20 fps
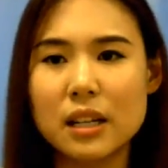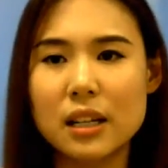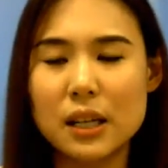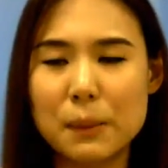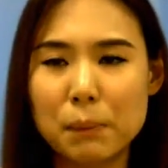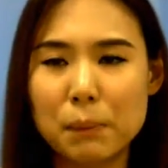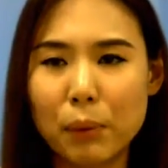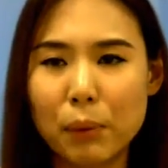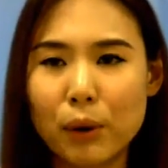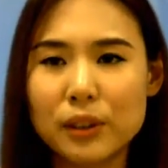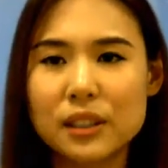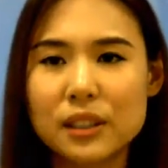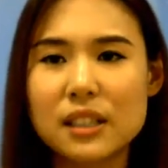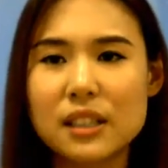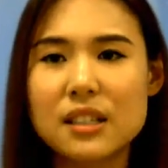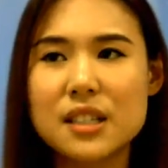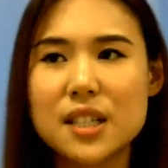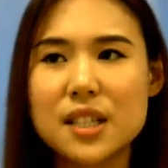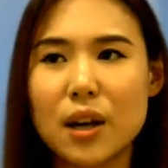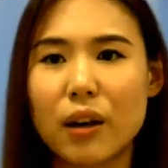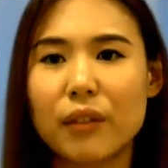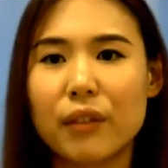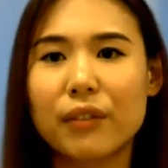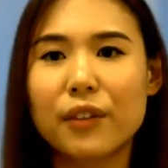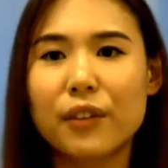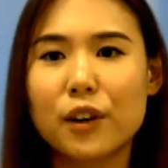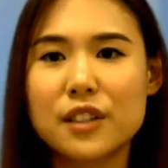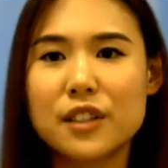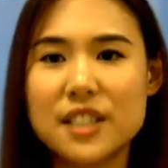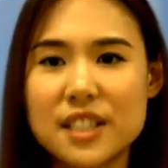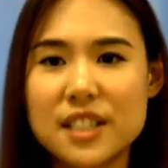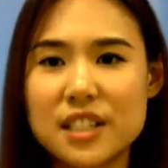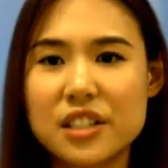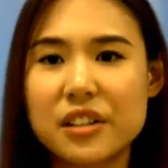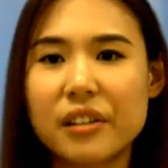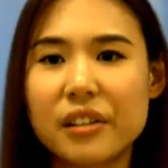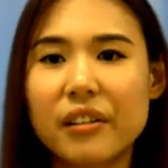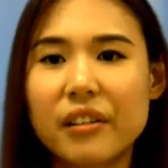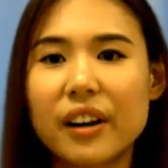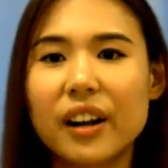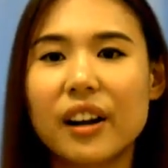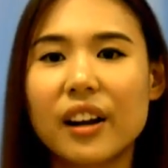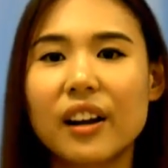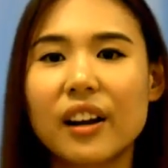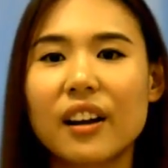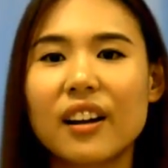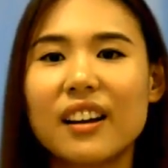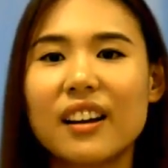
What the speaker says: importance of considering